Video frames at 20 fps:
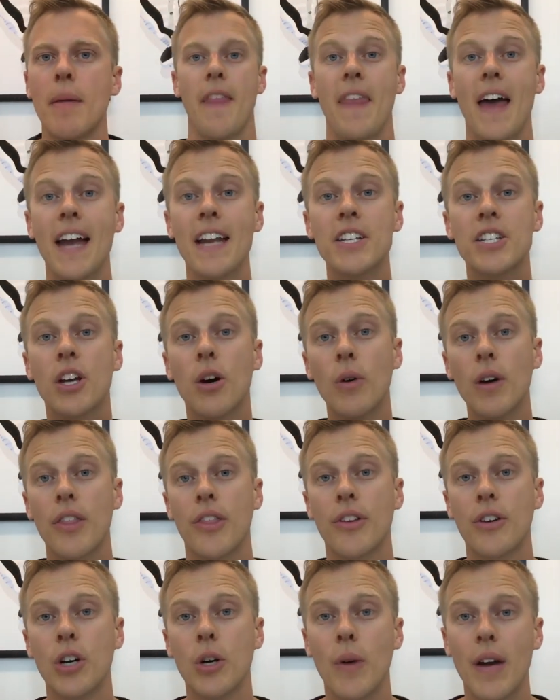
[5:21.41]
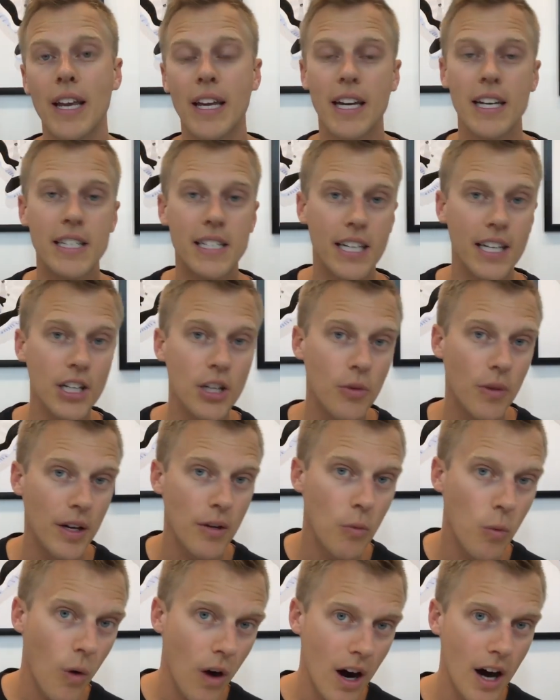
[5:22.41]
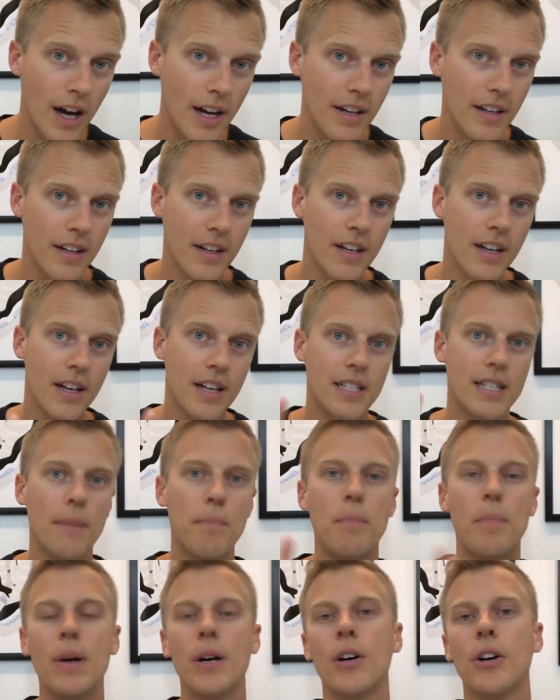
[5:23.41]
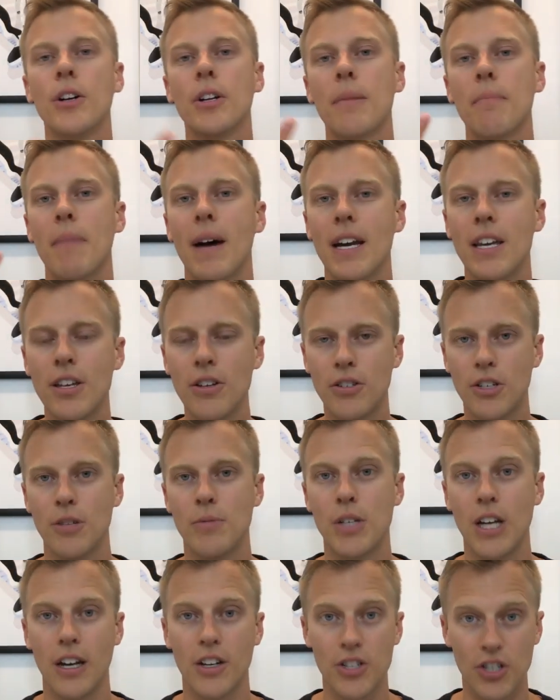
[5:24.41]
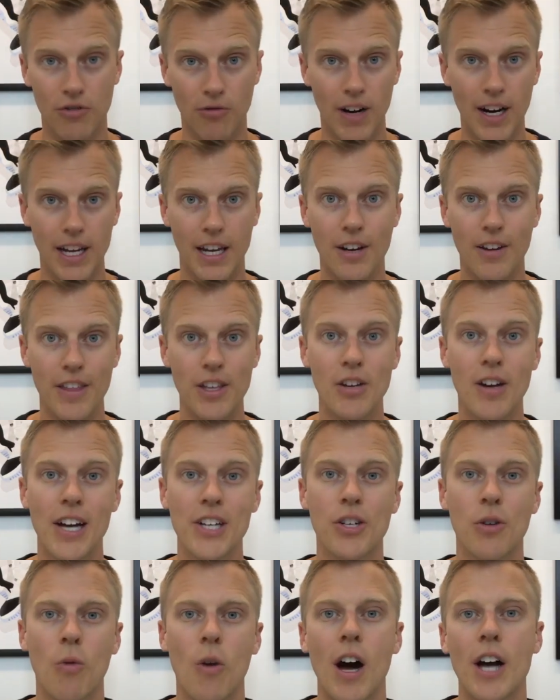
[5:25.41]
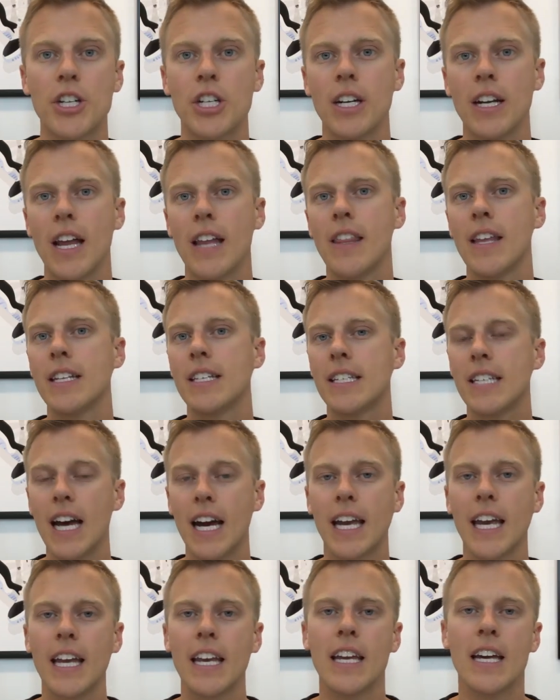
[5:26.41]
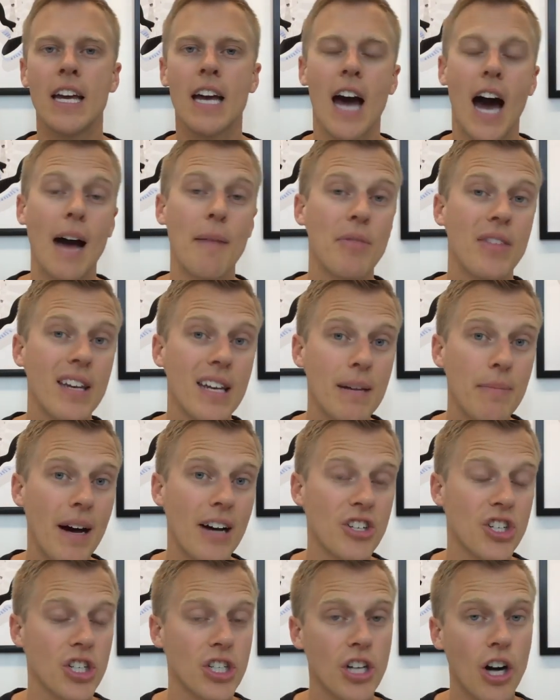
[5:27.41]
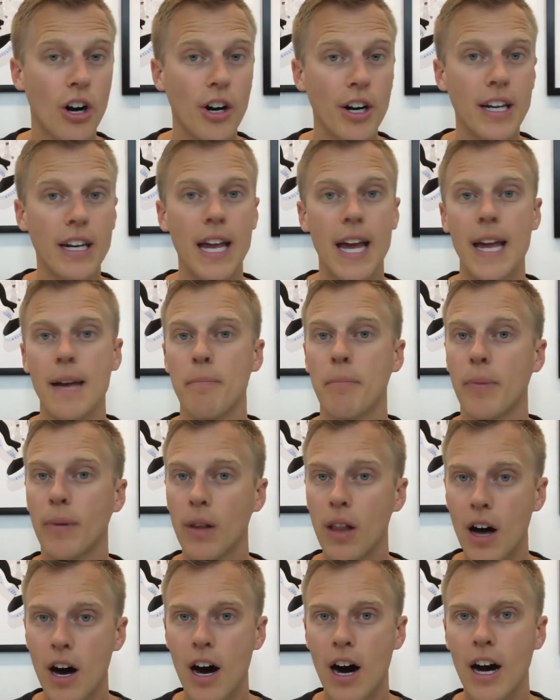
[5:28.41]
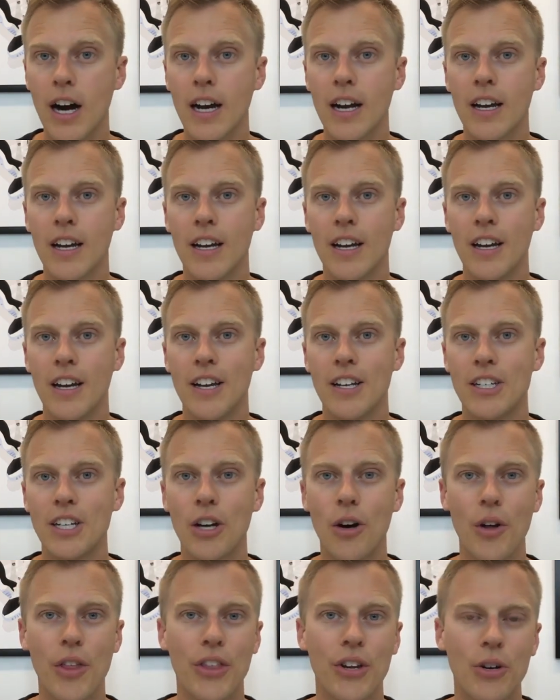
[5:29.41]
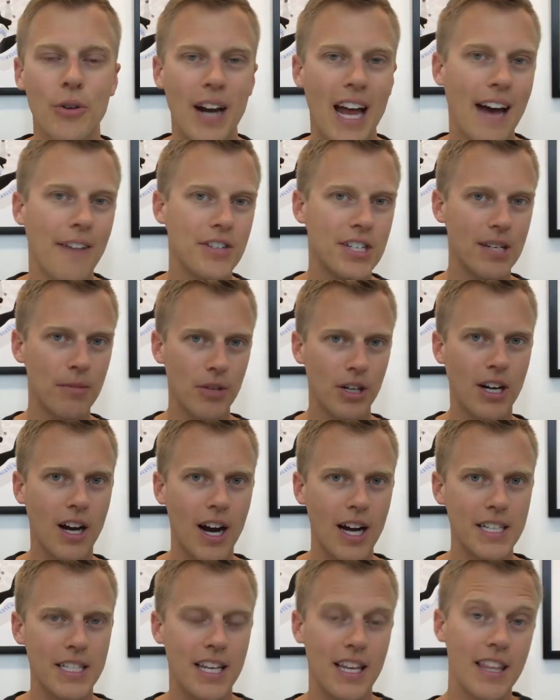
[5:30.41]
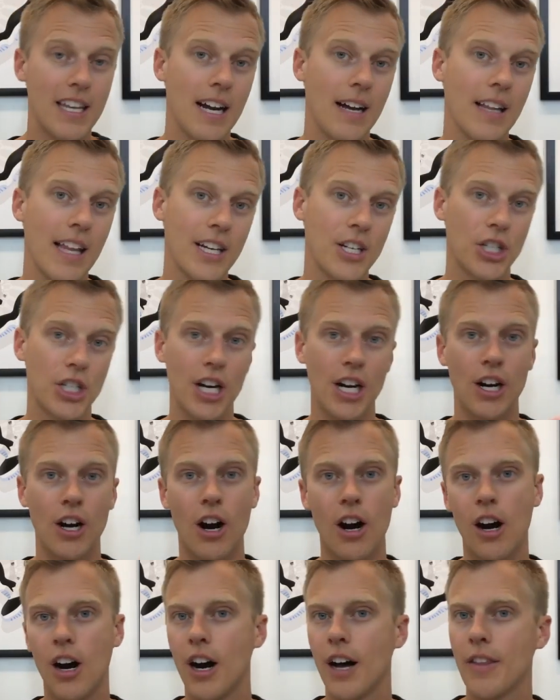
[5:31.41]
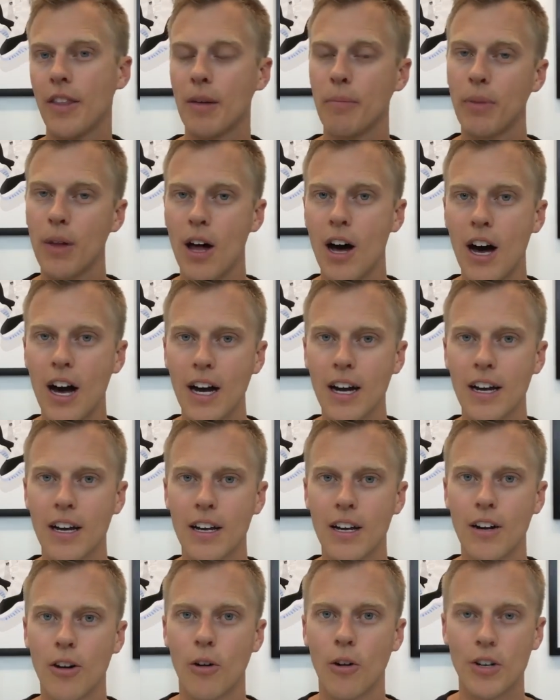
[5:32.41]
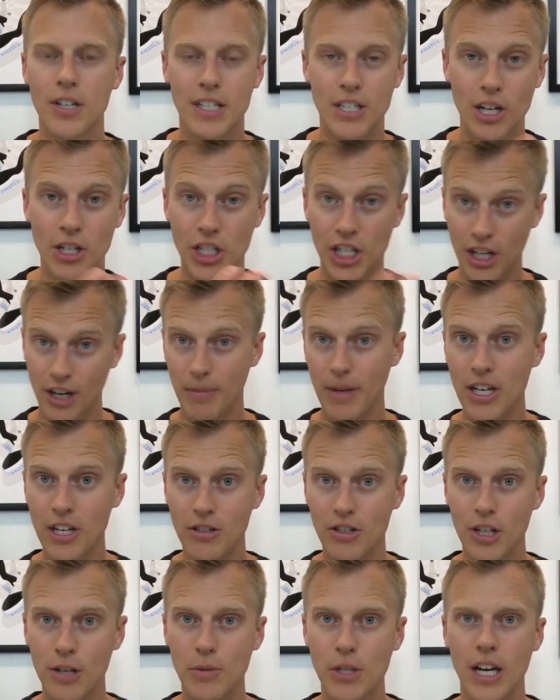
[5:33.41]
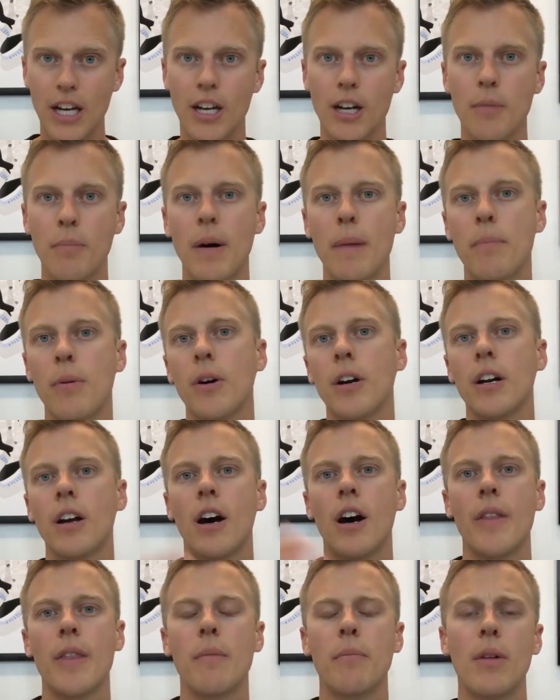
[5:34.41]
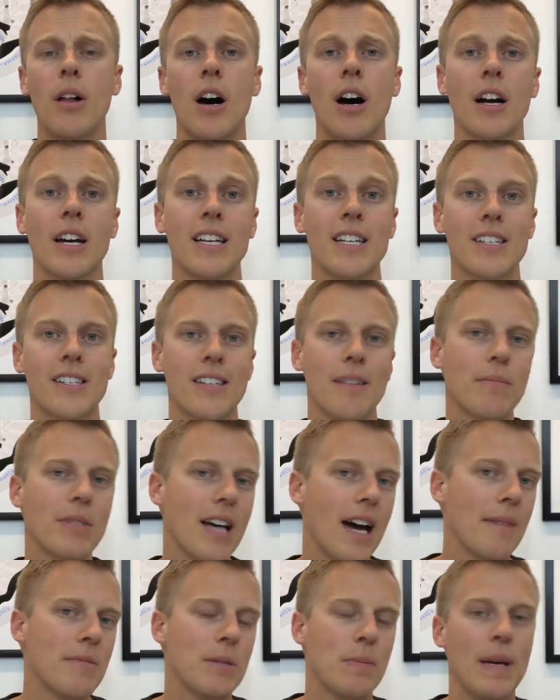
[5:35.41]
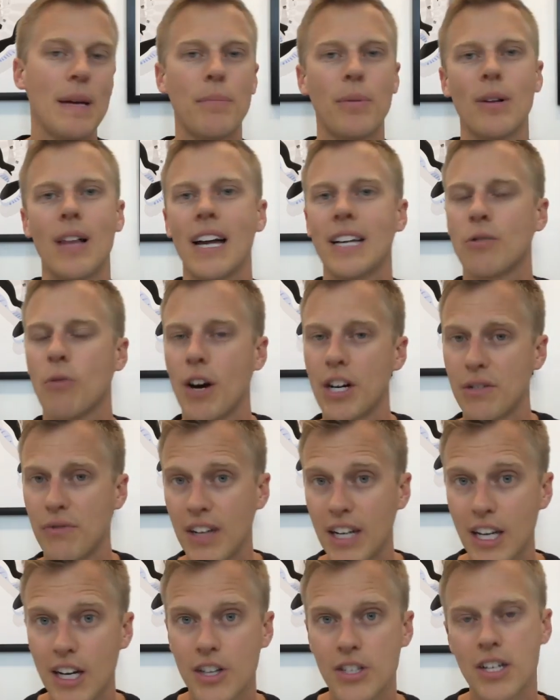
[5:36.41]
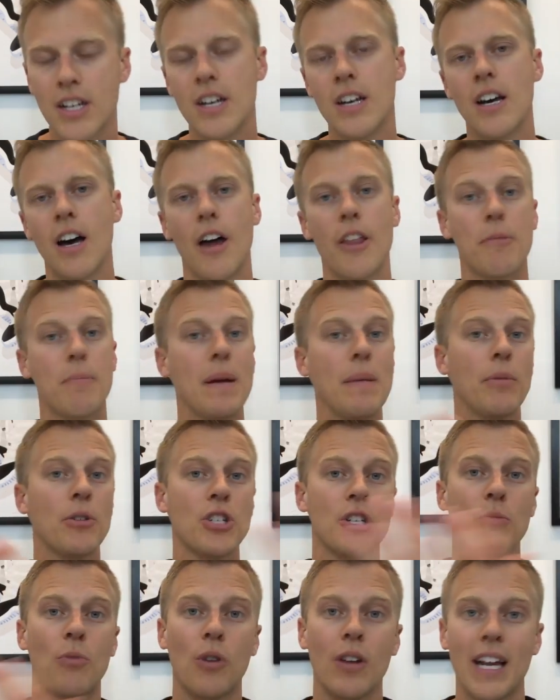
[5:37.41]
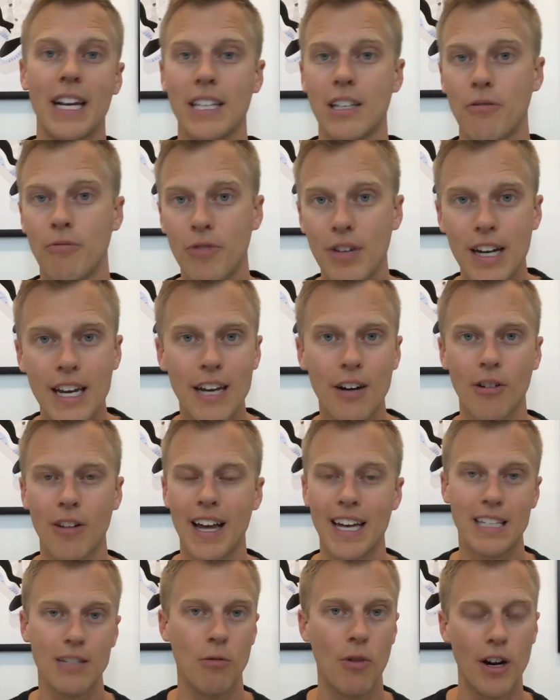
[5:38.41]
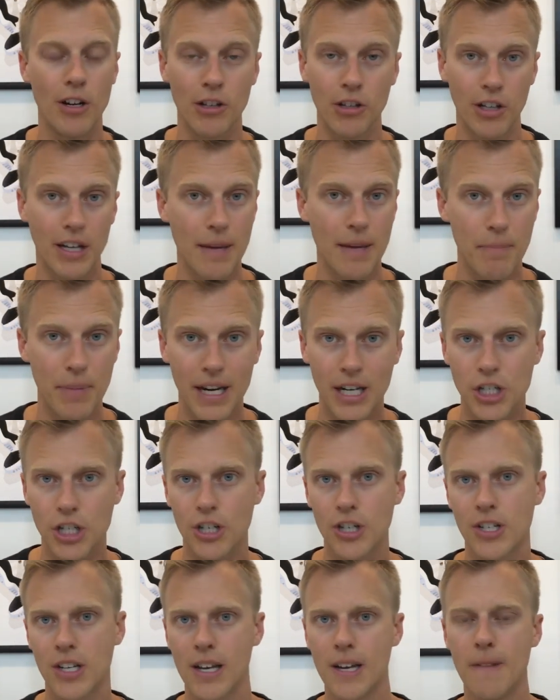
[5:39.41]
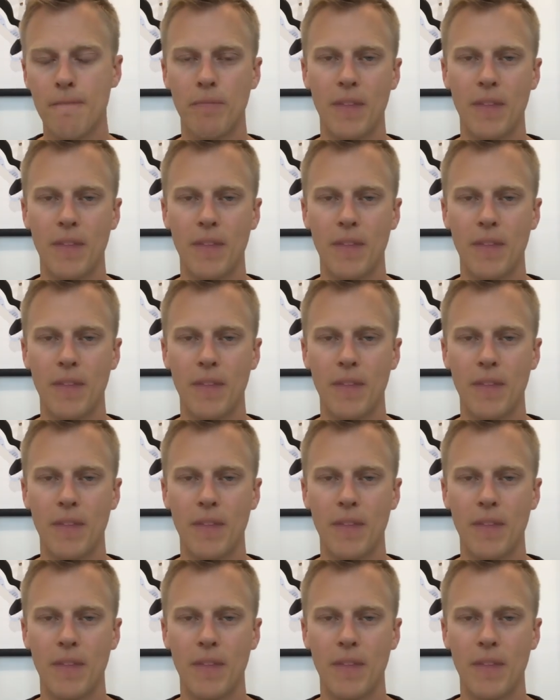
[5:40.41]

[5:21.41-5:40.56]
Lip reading: And that is going through and continuing, one, to build my YouTube channel, so right here that you guys are watching, and then second, I'm thinking about starting a blog to go through and have similar content that I like share on the blog, or share on my YouTube channel, but put it on the blog, because sometimes people like to watch videos, other people just more like to read or like to look at pictures.